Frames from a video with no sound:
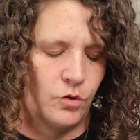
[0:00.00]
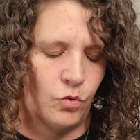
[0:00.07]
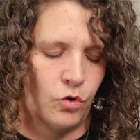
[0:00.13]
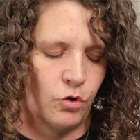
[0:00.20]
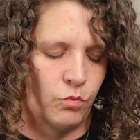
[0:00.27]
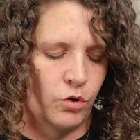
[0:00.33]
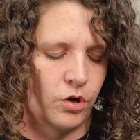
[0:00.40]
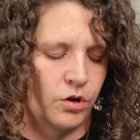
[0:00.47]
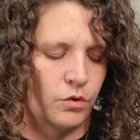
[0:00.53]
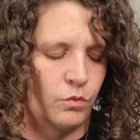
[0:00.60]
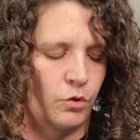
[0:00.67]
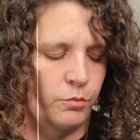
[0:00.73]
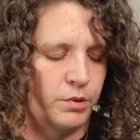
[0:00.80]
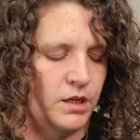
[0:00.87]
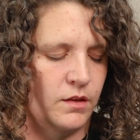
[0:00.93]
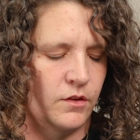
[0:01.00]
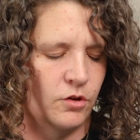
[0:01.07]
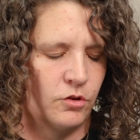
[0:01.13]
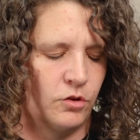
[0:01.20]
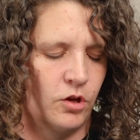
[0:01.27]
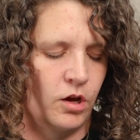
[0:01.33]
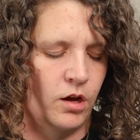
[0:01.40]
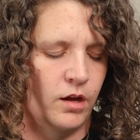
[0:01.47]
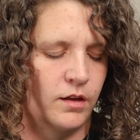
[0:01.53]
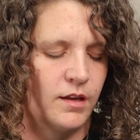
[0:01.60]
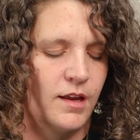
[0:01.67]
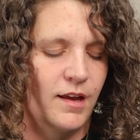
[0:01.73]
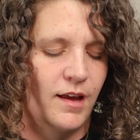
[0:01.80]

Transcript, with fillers: Your word will be their law,